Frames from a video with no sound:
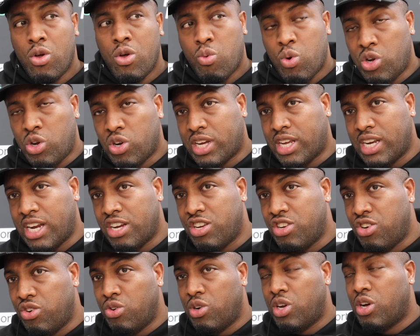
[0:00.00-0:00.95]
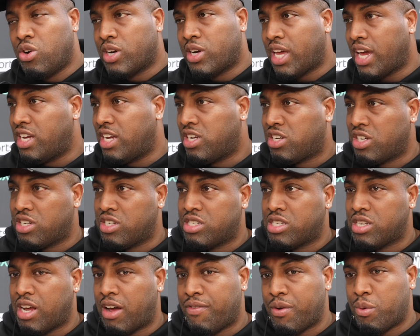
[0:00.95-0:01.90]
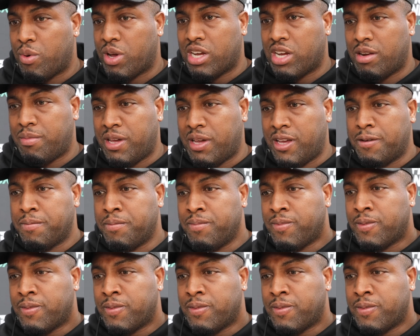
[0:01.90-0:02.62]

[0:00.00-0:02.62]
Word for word: We're looking at new locations. I think we're going to be,